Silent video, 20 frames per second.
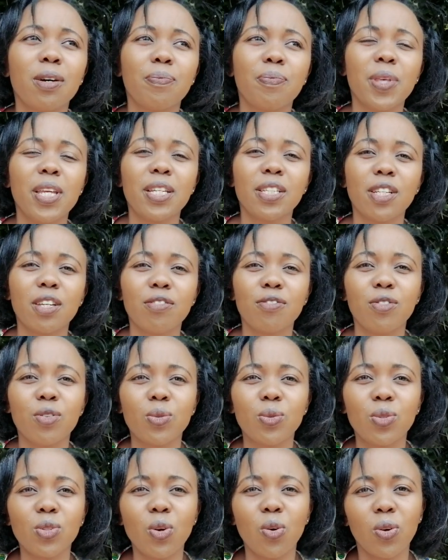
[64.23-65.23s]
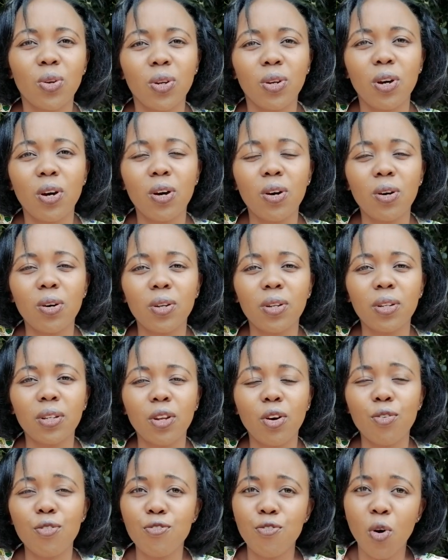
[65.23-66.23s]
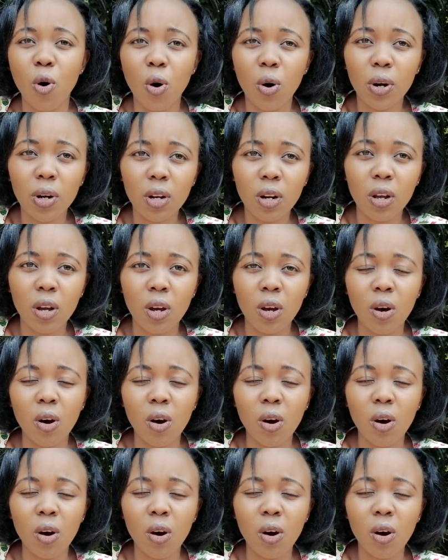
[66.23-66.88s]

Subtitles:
interviews on phone